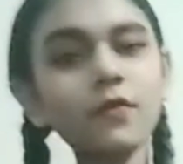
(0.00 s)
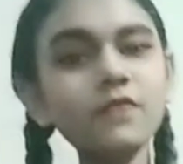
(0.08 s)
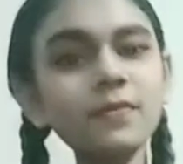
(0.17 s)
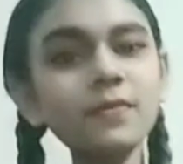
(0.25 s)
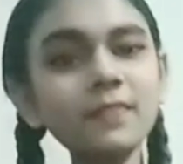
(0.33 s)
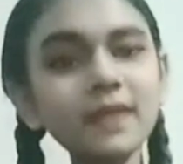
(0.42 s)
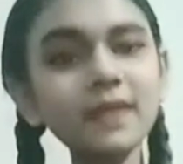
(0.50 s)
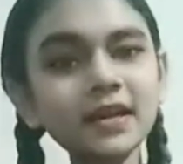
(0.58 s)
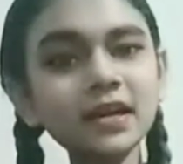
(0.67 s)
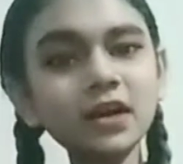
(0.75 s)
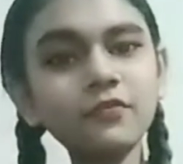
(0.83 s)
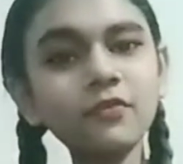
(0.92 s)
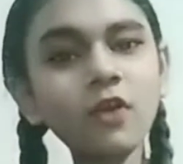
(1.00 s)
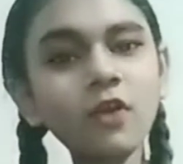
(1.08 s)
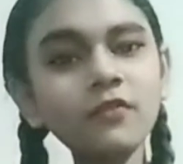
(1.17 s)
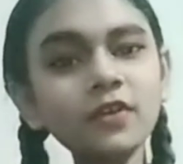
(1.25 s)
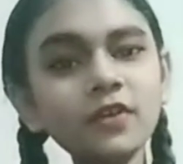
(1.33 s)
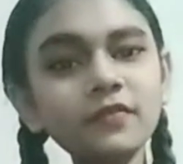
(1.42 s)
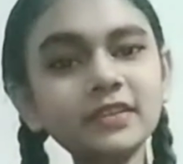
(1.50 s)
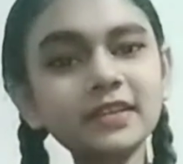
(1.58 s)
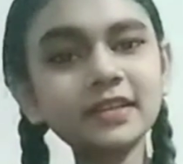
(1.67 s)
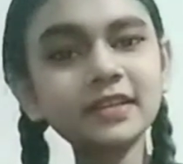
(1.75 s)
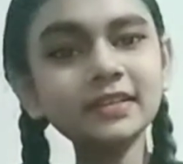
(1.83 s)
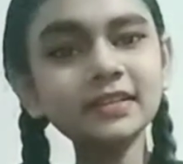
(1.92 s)
We make a flower
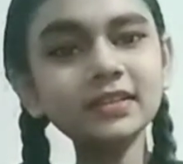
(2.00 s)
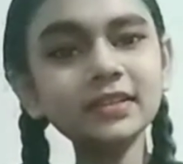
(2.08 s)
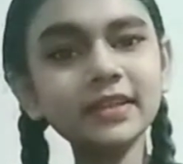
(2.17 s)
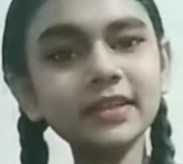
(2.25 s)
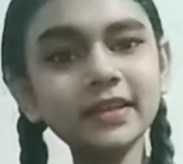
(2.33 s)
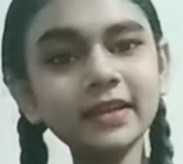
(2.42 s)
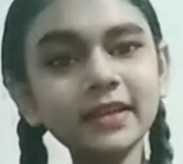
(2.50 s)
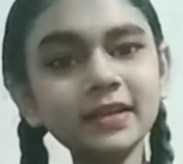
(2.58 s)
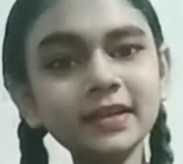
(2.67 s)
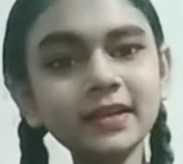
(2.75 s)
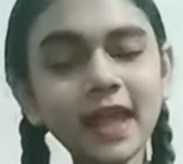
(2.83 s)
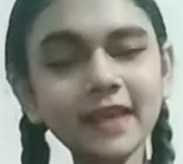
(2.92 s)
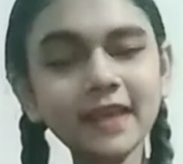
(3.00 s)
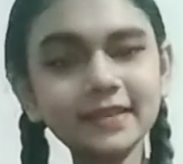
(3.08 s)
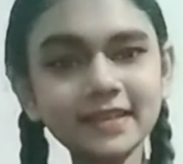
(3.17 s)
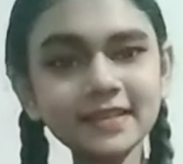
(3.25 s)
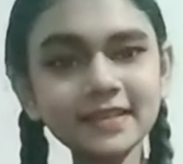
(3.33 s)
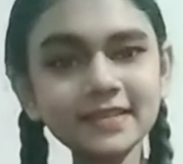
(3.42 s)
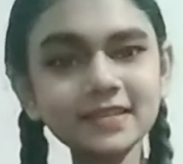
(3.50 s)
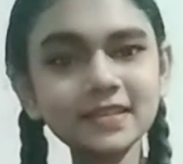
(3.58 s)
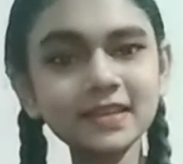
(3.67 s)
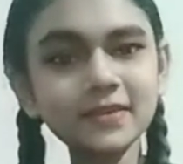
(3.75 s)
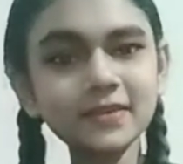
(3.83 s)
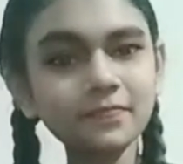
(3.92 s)
with glitter here like this.
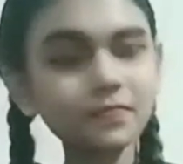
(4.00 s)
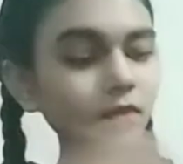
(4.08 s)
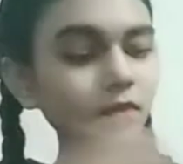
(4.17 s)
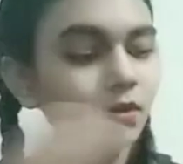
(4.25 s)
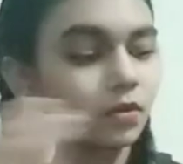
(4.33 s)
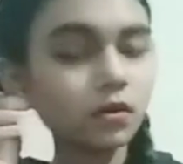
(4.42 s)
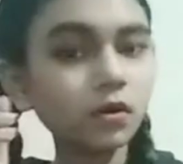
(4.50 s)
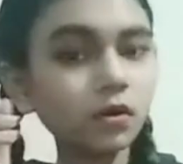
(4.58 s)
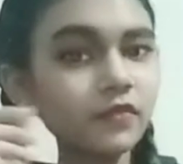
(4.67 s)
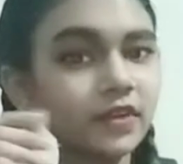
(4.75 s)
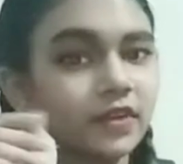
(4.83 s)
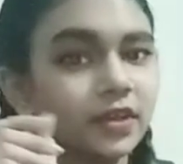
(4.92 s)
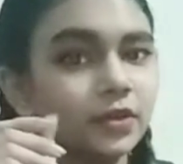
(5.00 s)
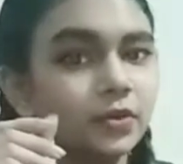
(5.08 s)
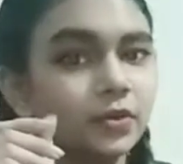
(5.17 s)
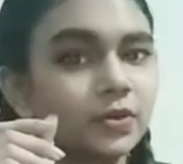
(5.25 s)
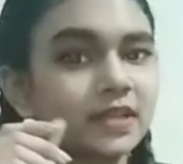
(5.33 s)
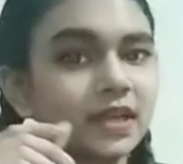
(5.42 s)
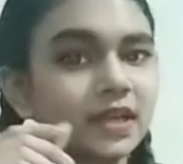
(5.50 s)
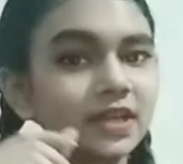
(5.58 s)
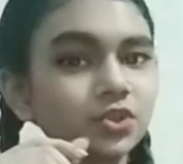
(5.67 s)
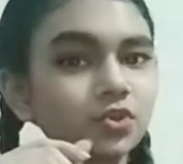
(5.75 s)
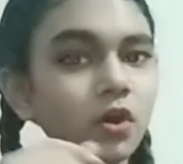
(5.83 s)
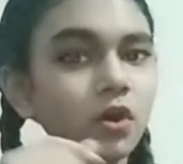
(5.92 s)
We use a
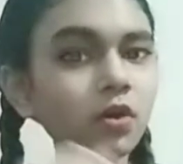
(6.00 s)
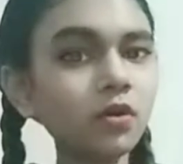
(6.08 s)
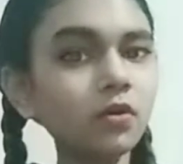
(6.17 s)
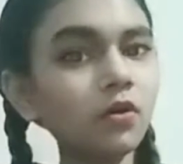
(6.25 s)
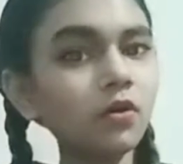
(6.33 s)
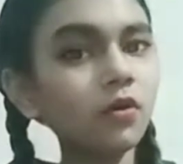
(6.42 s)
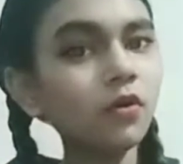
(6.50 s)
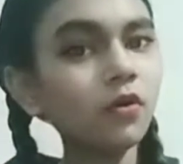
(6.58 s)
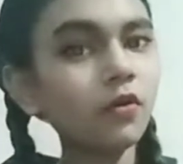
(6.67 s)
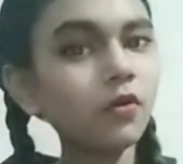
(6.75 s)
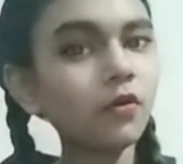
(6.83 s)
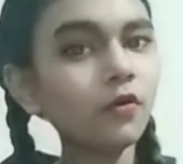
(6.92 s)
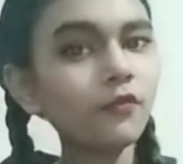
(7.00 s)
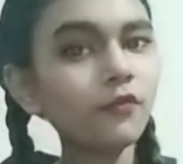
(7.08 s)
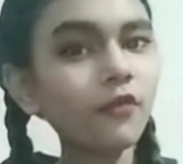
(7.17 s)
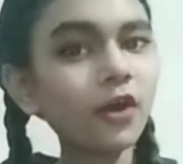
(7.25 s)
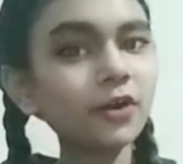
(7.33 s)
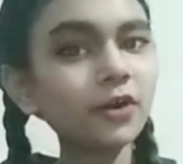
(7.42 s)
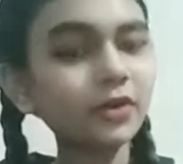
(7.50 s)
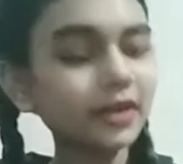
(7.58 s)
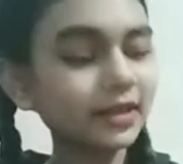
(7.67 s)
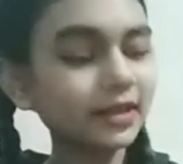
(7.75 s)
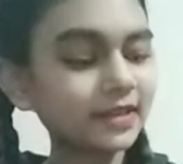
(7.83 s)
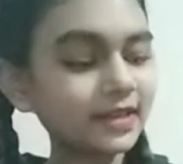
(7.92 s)
straw for
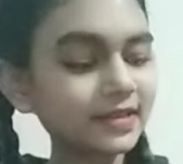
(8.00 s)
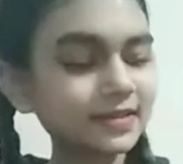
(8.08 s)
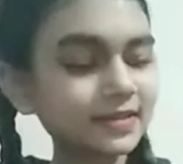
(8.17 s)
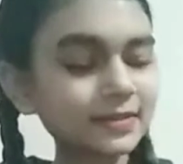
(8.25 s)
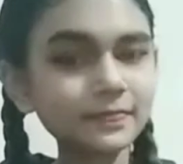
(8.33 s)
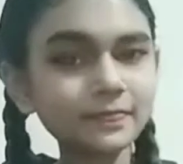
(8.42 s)
rolling this,